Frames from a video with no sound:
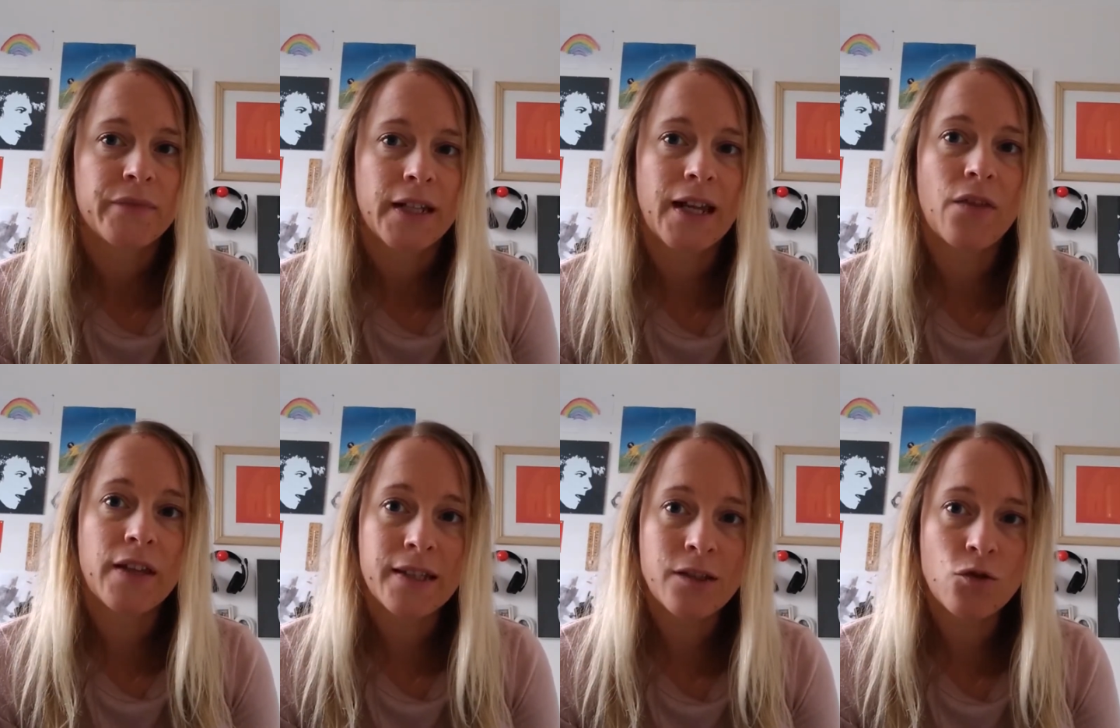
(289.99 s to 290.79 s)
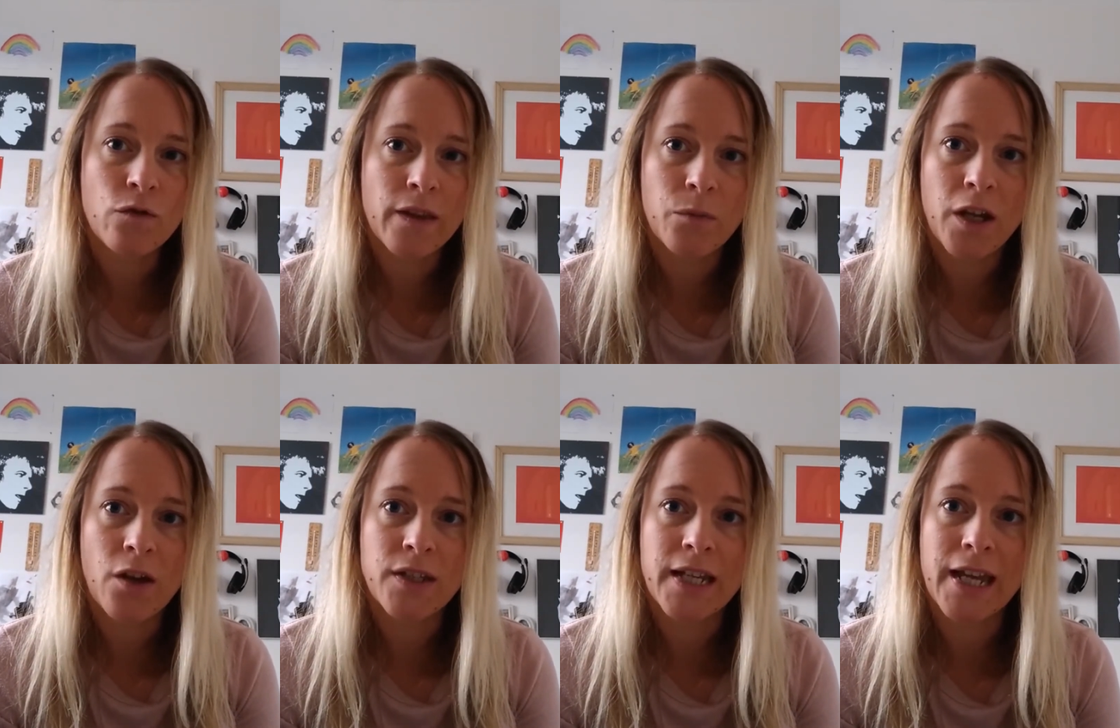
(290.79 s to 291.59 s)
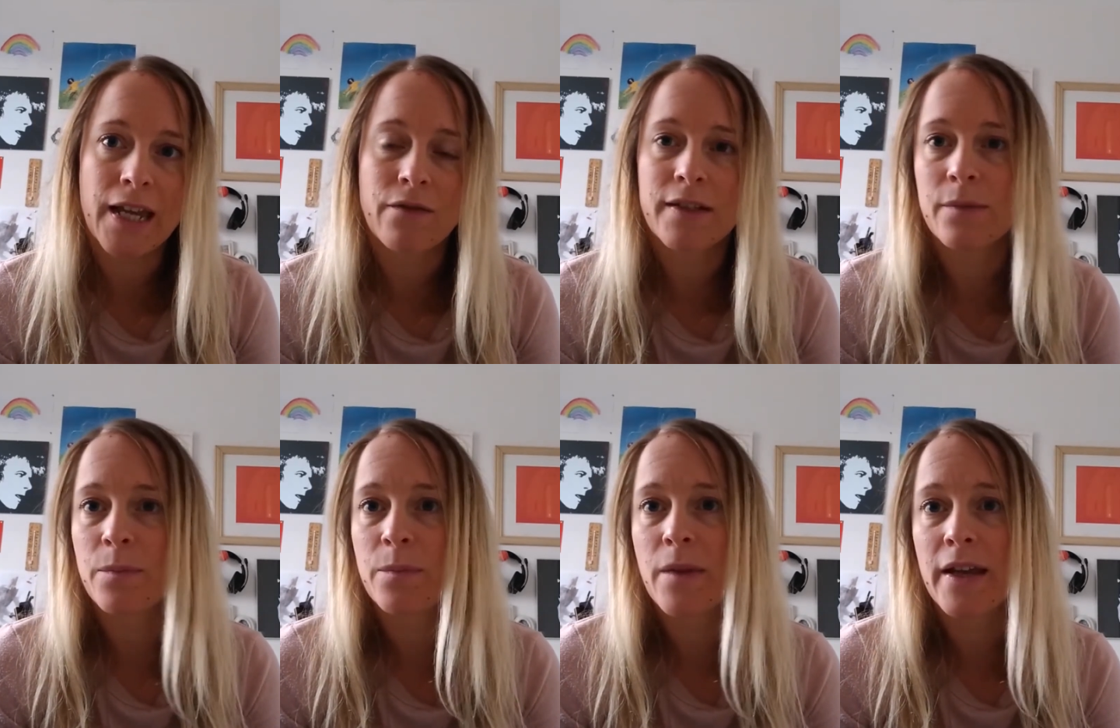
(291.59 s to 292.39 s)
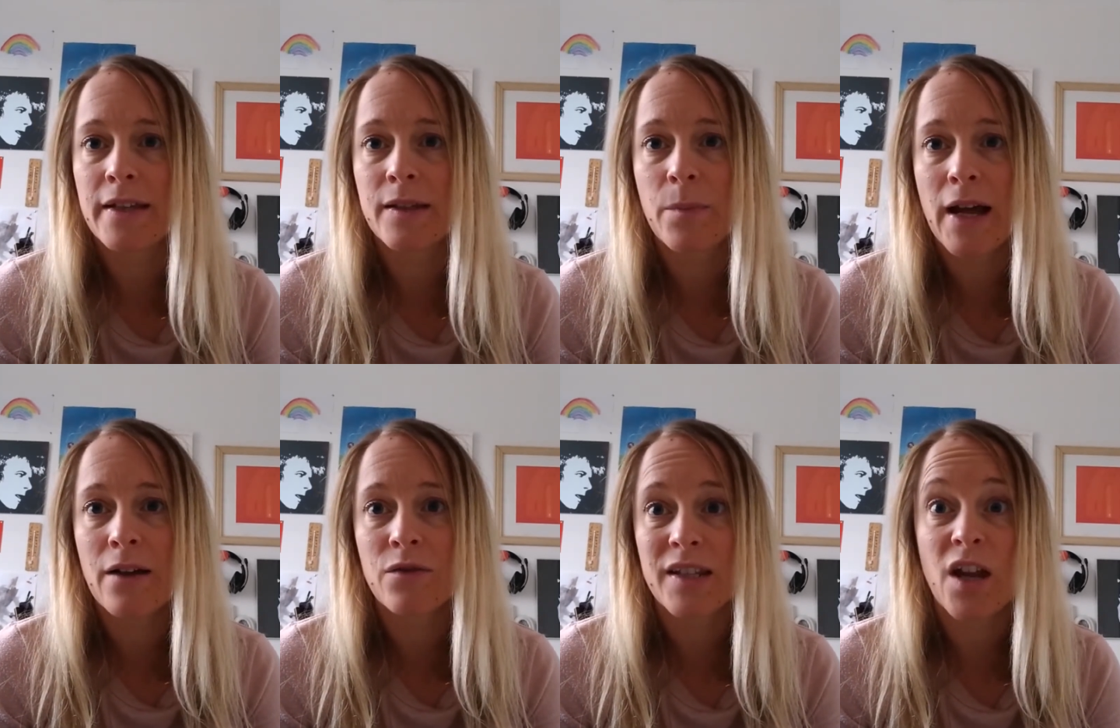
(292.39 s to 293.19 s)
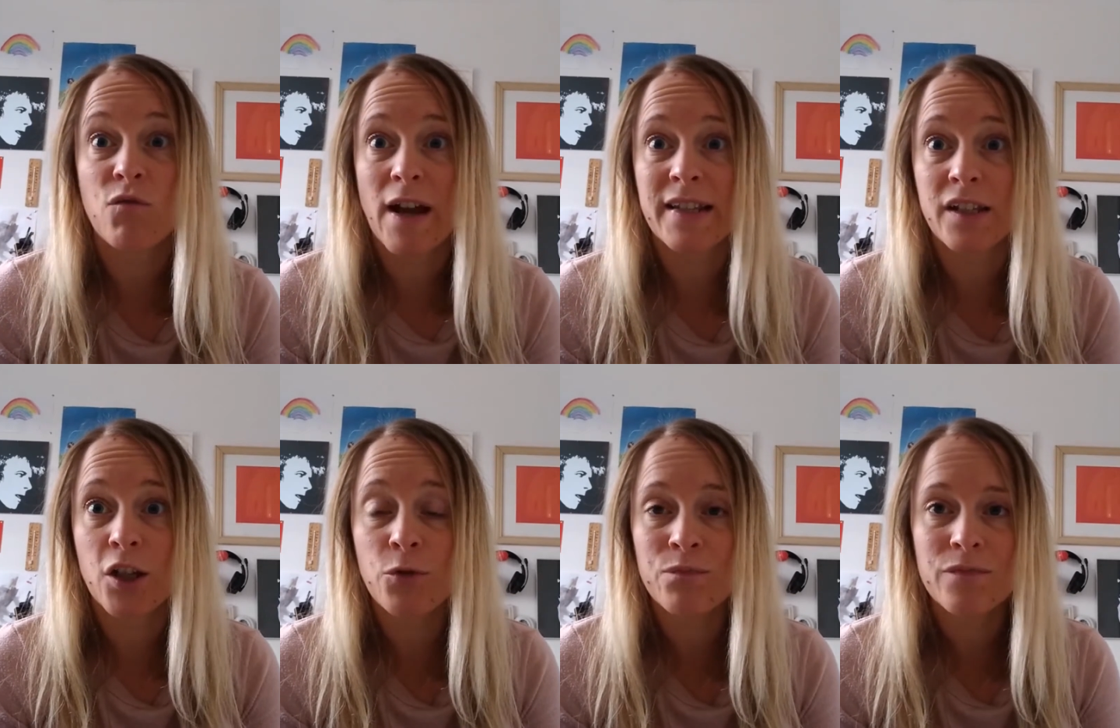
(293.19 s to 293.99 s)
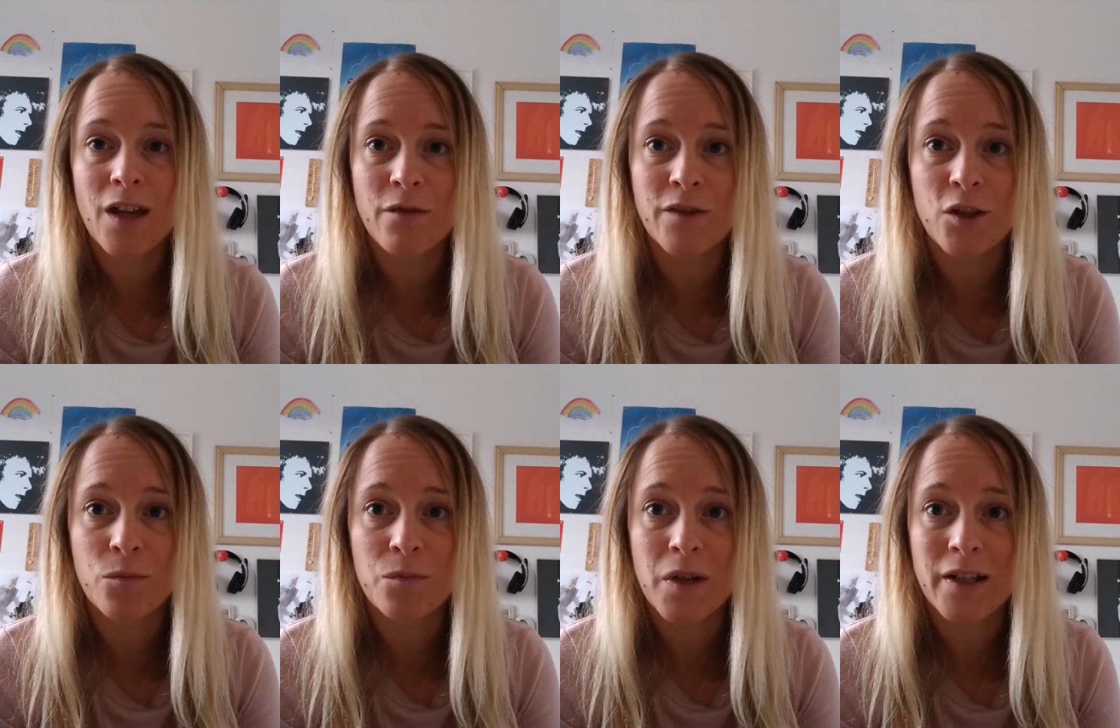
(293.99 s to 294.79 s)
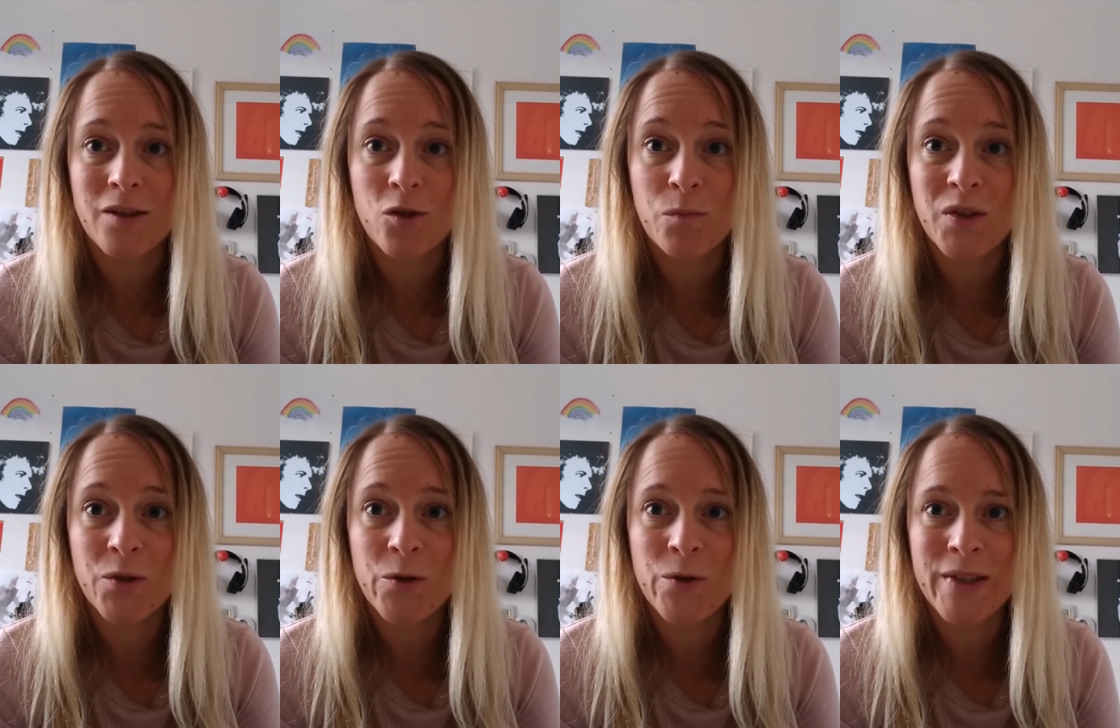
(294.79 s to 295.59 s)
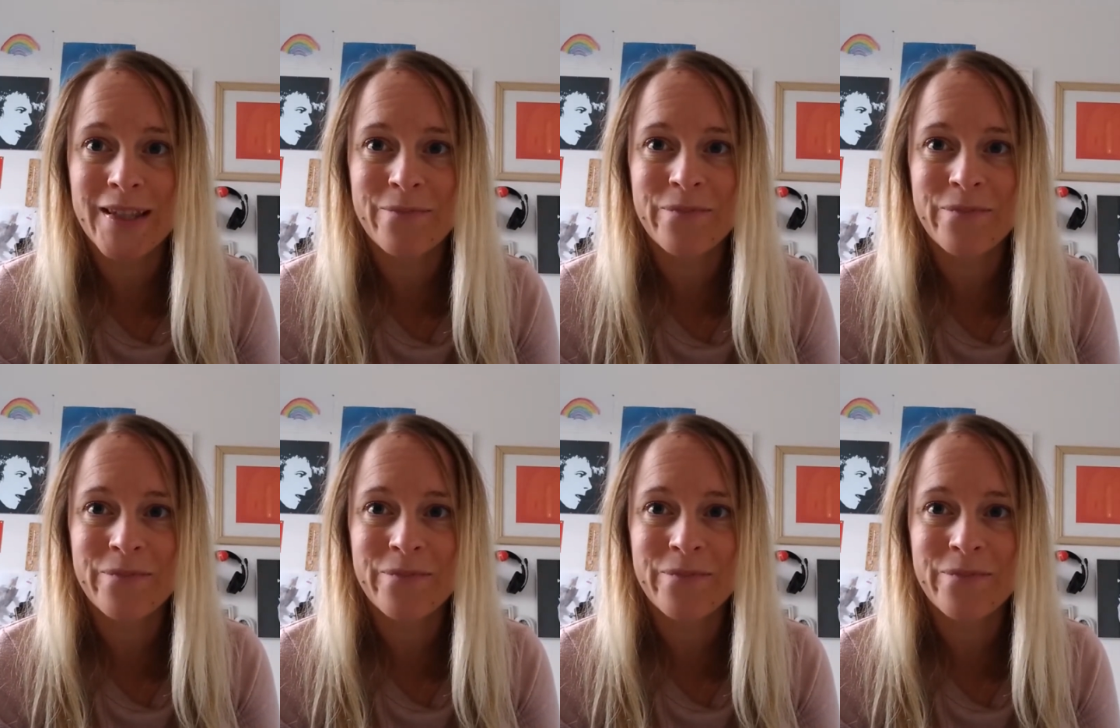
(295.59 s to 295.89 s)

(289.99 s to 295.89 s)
Now, this story that we're going to hear is about a rescue of some sorts.